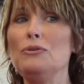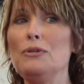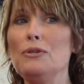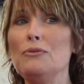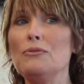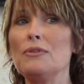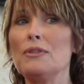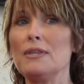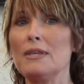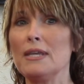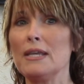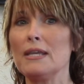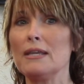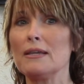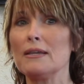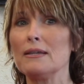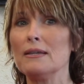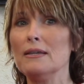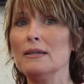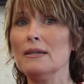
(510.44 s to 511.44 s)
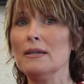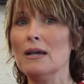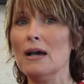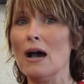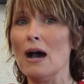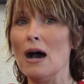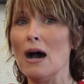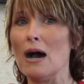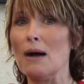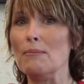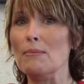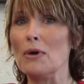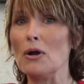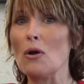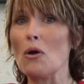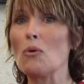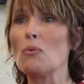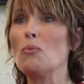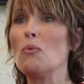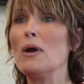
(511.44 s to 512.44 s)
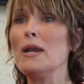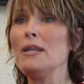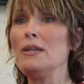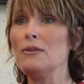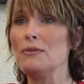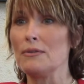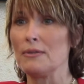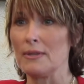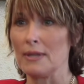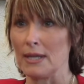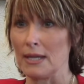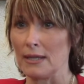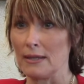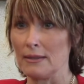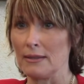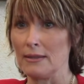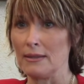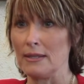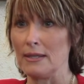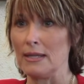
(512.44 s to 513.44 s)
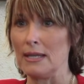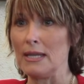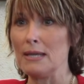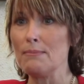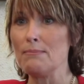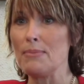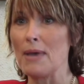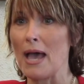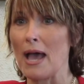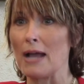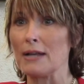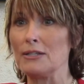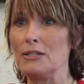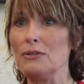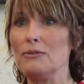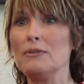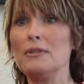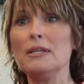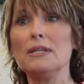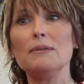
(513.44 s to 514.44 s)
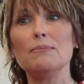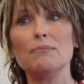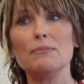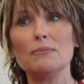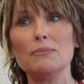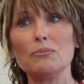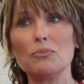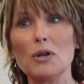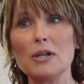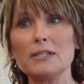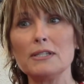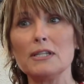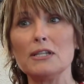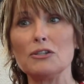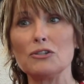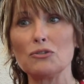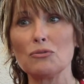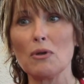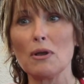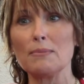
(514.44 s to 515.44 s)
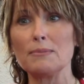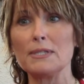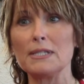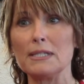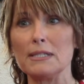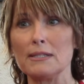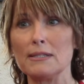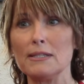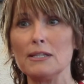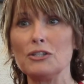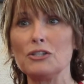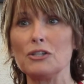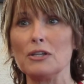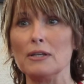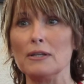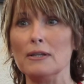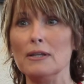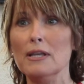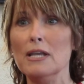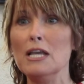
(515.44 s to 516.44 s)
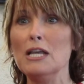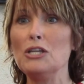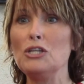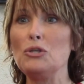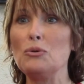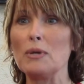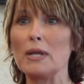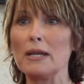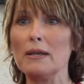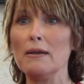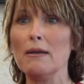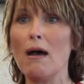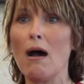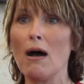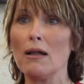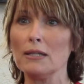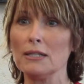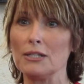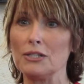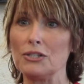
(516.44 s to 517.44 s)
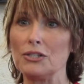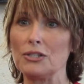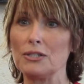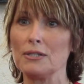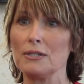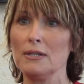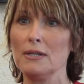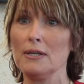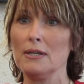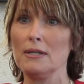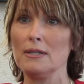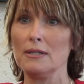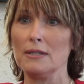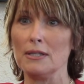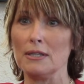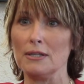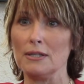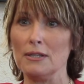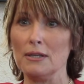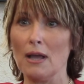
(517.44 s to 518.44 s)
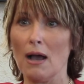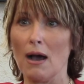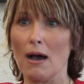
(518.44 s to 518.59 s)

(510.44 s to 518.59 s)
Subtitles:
Do you think, or what do you think, the impact, do you think President Trump's decision to acknowledge that